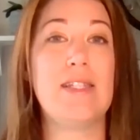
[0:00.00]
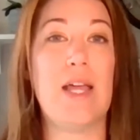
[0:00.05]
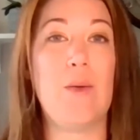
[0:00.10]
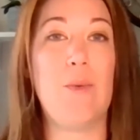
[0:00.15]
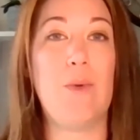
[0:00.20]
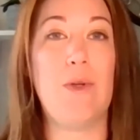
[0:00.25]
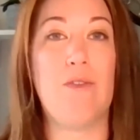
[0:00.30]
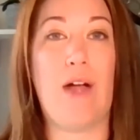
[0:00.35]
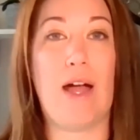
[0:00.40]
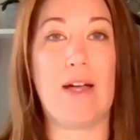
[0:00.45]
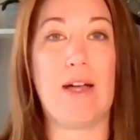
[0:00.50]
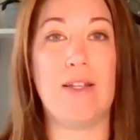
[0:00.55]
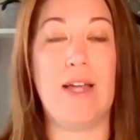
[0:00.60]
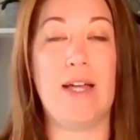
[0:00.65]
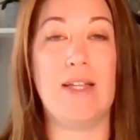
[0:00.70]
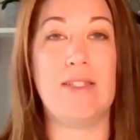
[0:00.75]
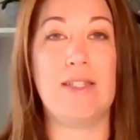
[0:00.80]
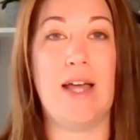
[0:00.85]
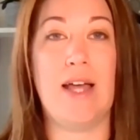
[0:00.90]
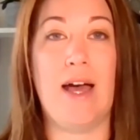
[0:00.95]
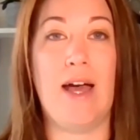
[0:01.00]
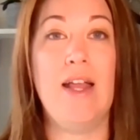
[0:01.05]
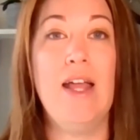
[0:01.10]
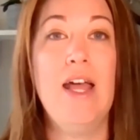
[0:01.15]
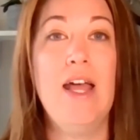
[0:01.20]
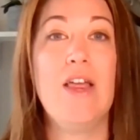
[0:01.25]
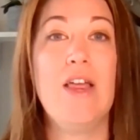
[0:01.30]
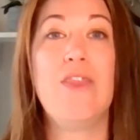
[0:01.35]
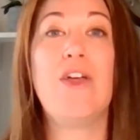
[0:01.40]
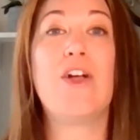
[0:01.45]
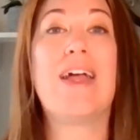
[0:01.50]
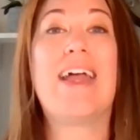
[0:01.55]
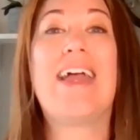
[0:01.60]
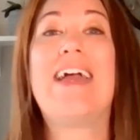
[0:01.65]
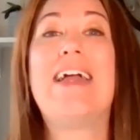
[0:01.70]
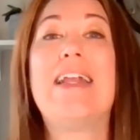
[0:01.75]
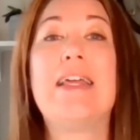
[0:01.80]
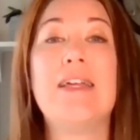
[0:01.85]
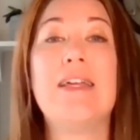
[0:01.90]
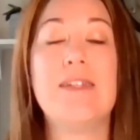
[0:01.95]
say we recognize that they're
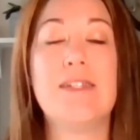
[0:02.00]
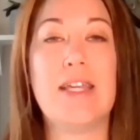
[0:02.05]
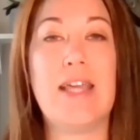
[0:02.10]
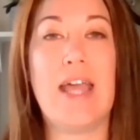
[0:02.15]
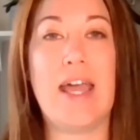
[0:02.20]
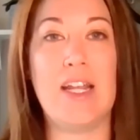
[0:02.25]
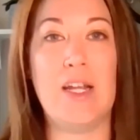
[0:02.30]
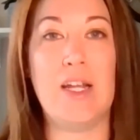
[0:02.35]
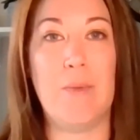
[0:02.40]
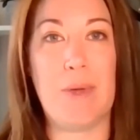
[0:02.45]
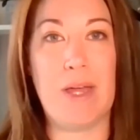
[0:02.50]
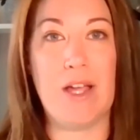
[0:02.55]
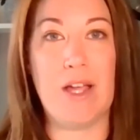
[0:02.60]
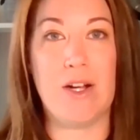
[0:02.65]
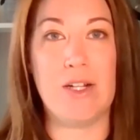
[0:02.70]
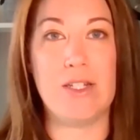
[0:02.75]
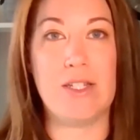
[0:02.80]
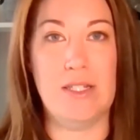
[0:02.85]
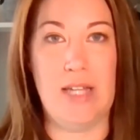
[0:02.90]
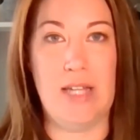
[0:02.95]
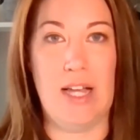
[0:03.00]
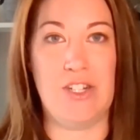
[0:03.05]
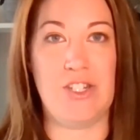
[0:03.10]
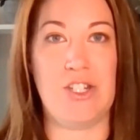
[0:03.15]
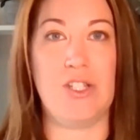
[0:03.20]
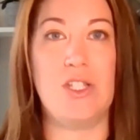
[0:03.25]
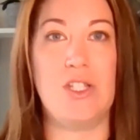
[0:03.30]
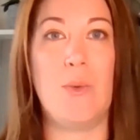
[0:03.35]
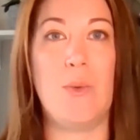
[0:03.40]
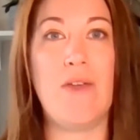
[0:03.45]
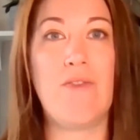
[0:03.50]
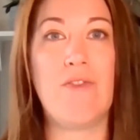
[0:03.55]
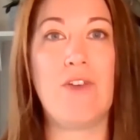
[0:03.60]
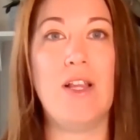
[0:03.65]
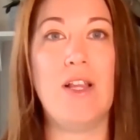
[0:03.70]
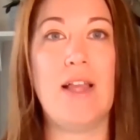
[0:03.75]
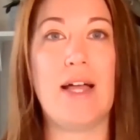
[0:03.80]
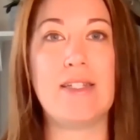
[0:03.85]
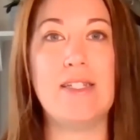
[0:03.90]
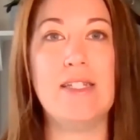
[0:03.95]
hitting to gain a peer's attention. So we've
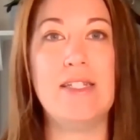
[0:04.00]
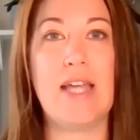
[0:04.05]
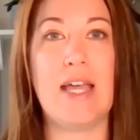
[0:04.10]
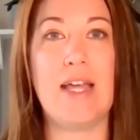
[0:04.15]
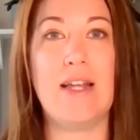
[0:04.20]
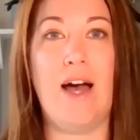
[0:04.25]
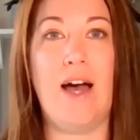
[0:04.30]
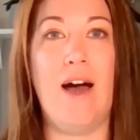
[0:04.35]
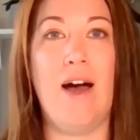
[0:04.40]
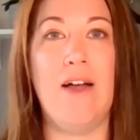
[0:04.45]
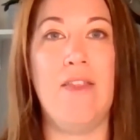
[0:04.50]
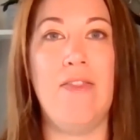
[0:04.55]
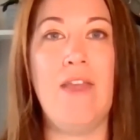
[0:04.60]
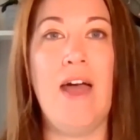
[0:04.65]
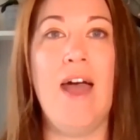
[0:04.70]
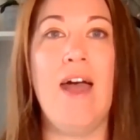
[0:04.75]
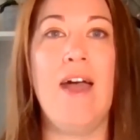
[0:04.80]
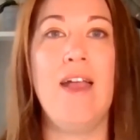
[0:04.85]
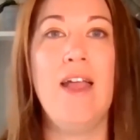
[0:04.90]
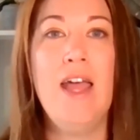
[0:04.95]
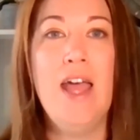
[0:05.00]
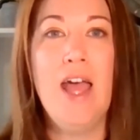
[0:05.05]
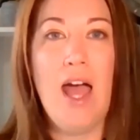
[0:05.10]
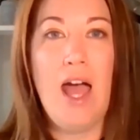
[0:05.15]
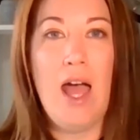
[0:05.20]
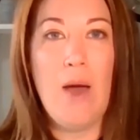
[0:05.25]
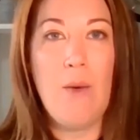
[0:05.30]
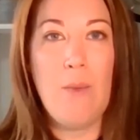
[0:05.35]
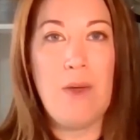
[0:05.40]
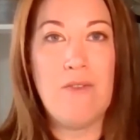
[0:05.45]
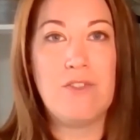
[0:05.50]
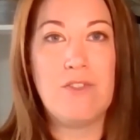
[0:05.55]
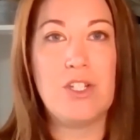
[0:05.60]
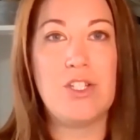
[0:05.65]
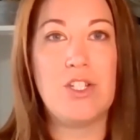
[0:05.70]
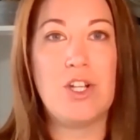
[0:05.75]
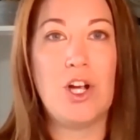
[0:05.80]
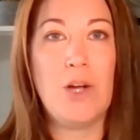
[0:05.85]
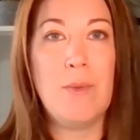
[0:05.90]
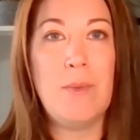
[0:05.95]
collected data on that, and we've
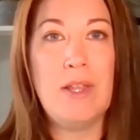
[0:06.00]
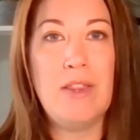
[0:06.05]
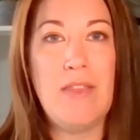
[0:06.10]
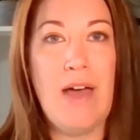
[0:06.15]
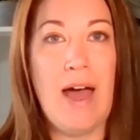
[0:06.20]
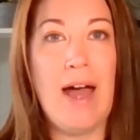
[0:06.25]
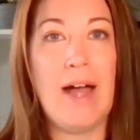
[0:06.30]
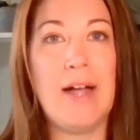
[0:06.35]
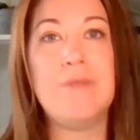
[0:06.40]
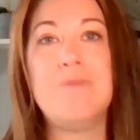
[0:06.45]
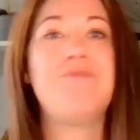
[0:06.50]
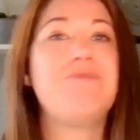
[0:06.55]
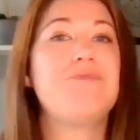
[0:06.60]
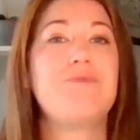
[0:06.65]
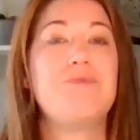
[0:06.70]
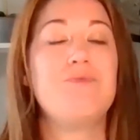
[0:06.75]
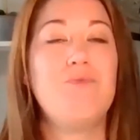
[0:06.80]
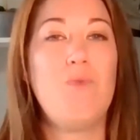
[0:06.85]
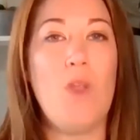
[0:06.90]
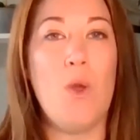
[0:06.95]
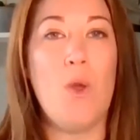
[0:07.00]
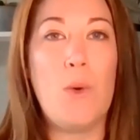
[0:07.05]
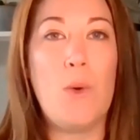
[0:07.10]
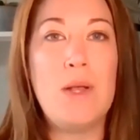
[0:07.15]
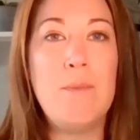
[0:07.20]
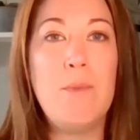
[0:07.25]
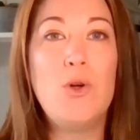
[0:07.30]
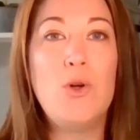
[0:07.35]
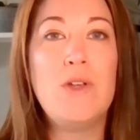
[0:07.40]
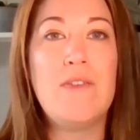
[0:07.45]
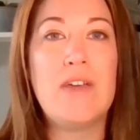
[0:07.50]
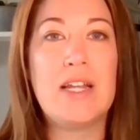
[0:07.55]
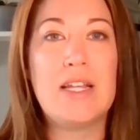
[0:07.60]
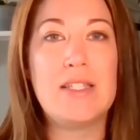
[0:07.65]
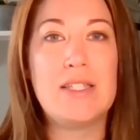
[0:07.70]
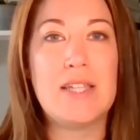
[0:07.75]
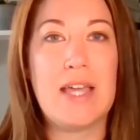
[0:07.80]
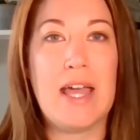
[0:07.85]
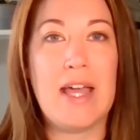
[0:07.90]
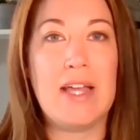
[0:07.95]
determined that when motivated
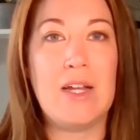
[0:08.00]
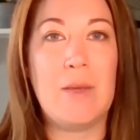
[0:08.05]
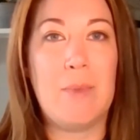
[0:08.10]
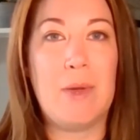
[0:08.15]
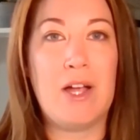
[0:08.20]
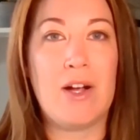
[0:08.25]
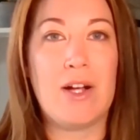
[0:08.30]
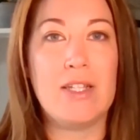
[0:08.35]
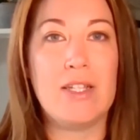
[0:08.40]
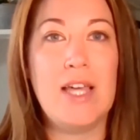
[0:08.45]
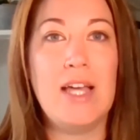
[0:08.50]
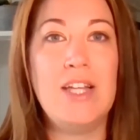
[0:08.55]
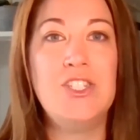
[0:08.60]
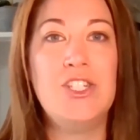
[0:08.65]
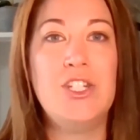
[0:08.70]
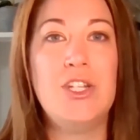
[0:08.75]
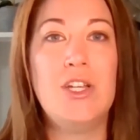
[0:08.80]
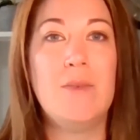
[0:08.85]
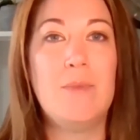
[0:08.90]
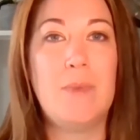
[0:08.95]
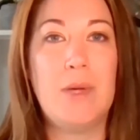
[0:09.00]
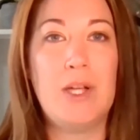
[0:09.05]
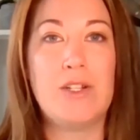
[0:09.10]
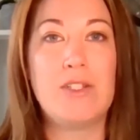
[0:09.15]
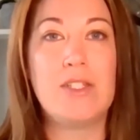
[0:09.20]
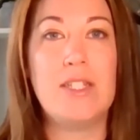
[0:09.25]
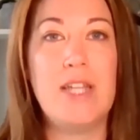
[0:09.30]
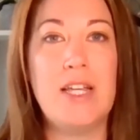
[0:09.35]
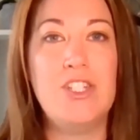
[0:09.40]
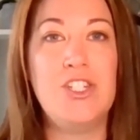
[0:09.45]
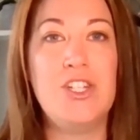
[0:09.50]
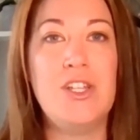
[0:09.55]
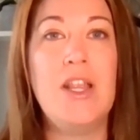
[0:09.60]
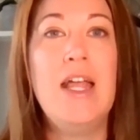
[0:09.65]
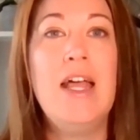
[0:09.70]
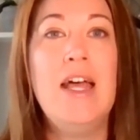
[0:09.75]
to gain a peer's attention,